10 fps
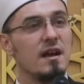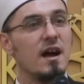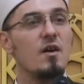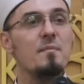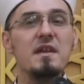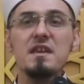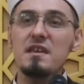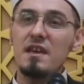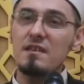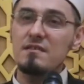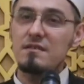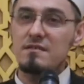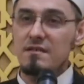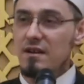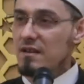how many
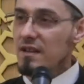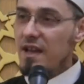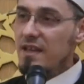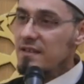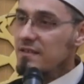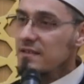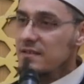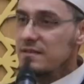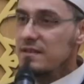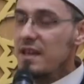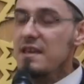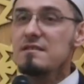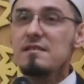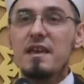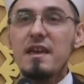cases are like
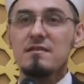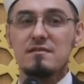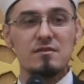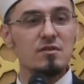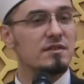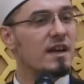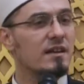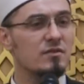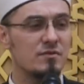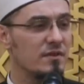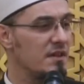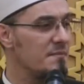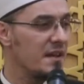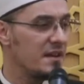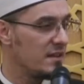his case? Not actually
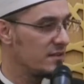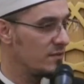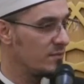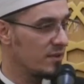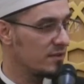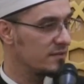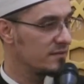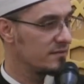many in the world.